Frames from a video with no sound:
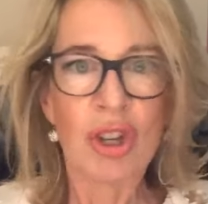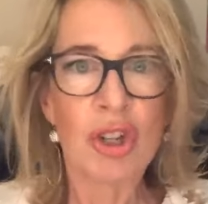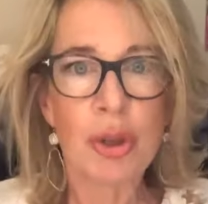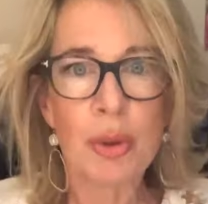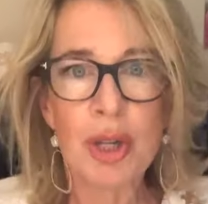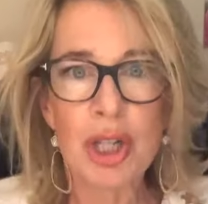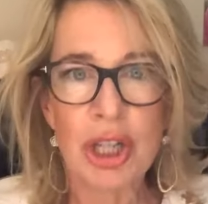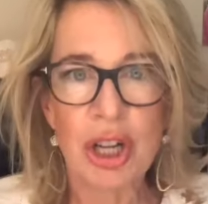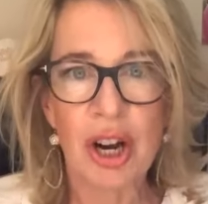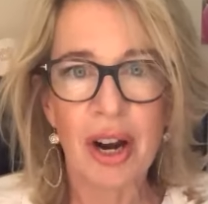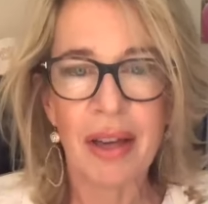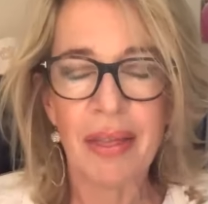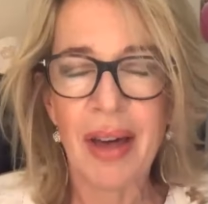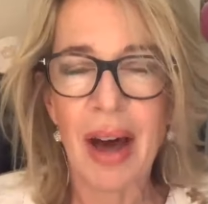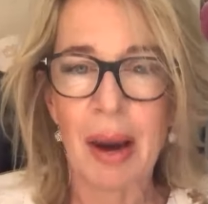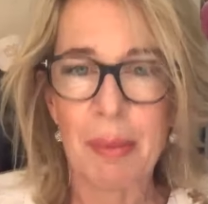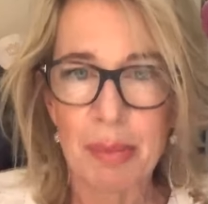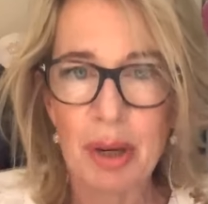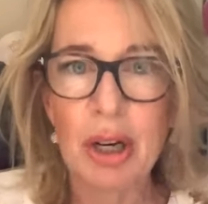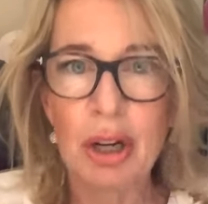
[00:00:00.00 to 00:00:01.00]
she always looked like
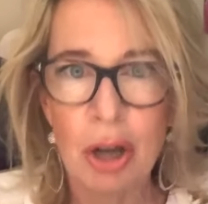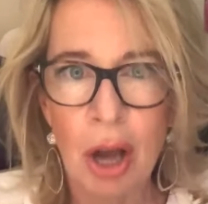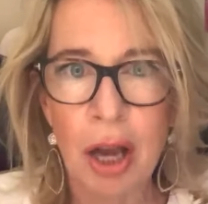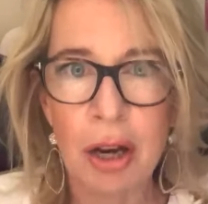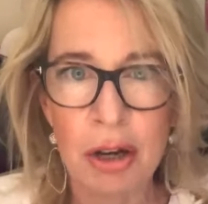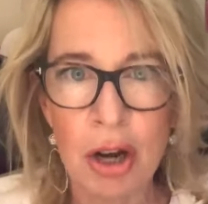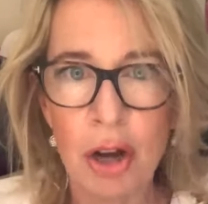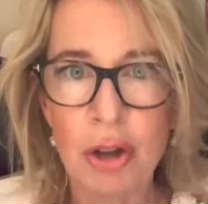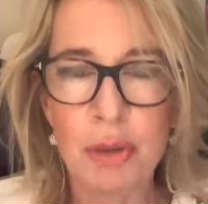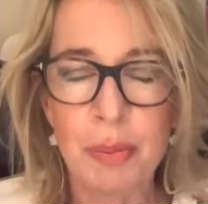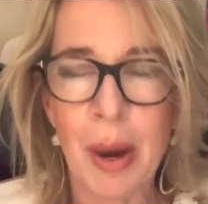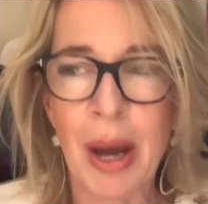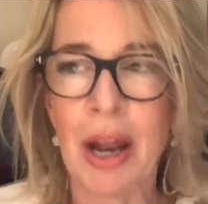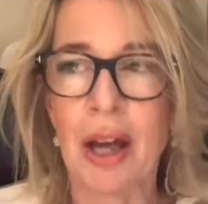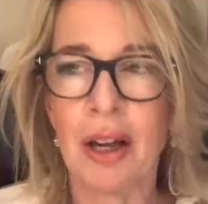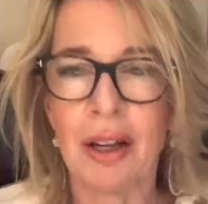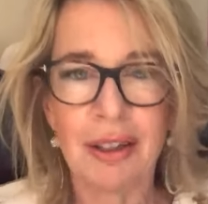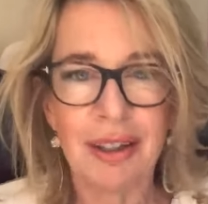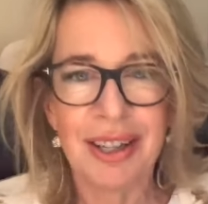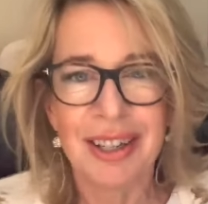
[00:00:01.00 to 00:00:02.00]
that, but like loads
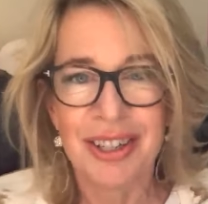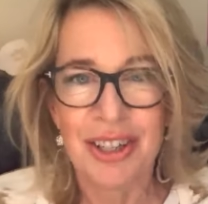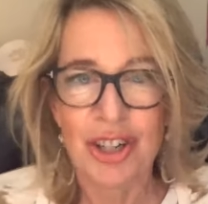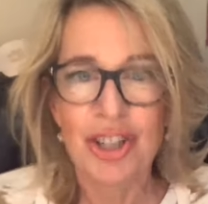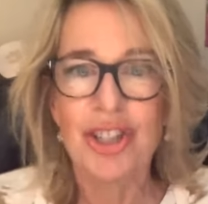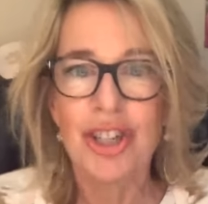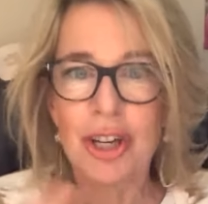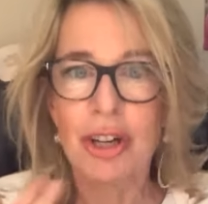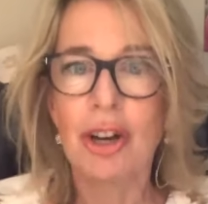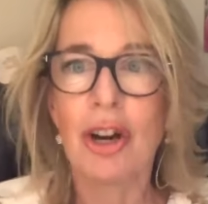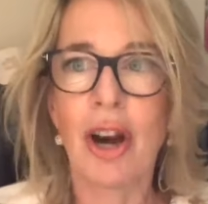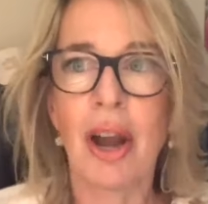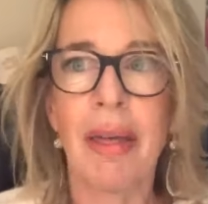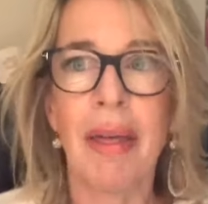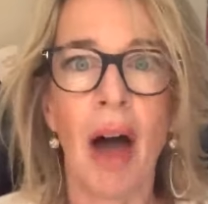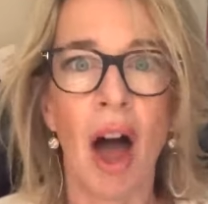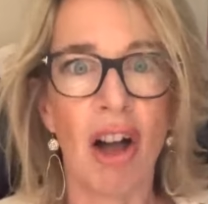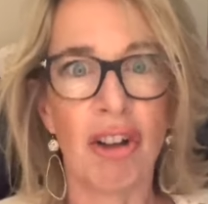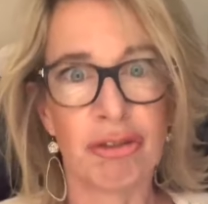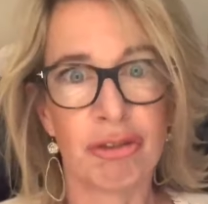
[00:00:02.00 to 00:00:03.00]
better. She didn't look
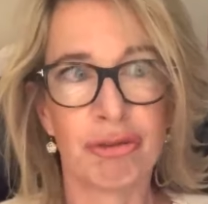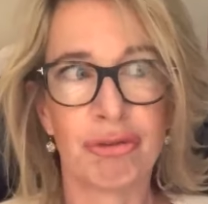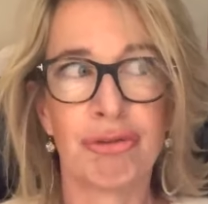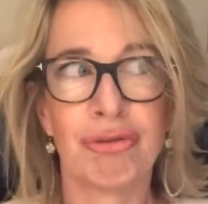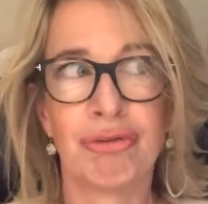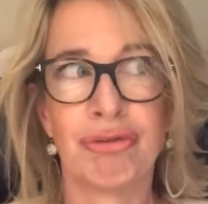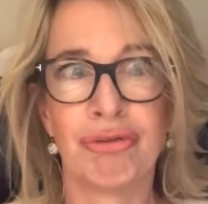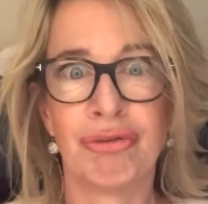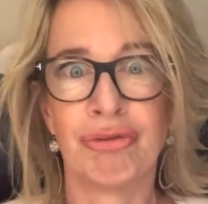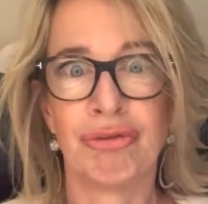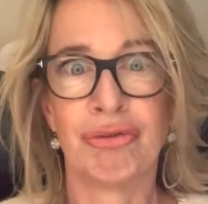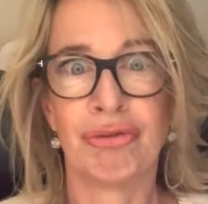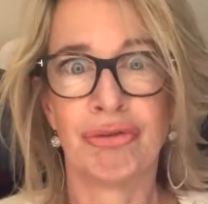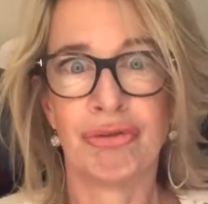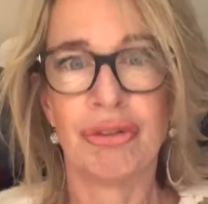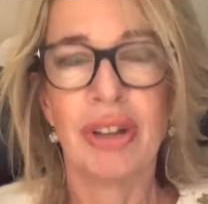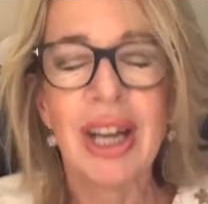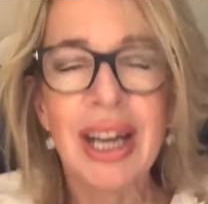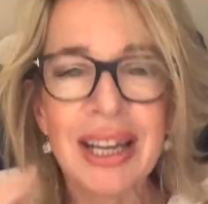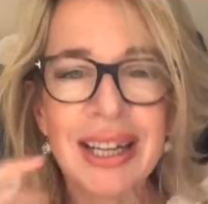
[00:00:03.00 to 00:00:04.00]

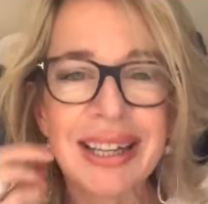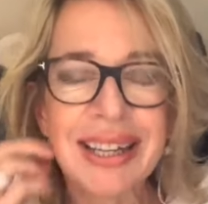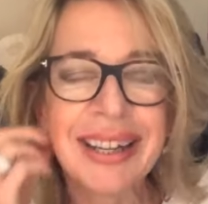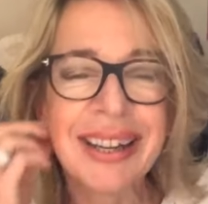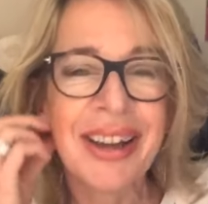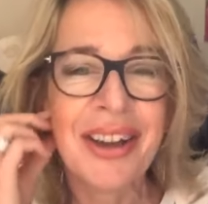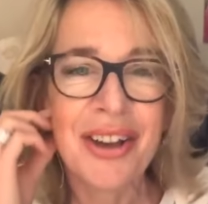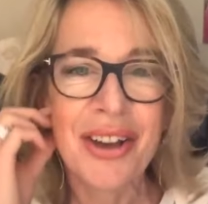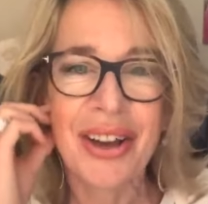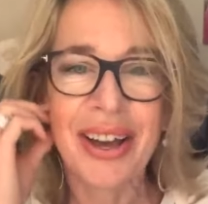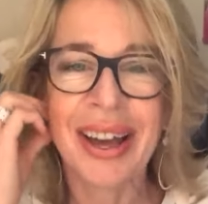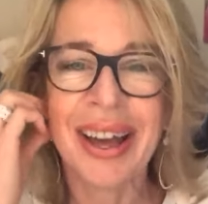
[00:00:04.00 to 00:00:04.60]
like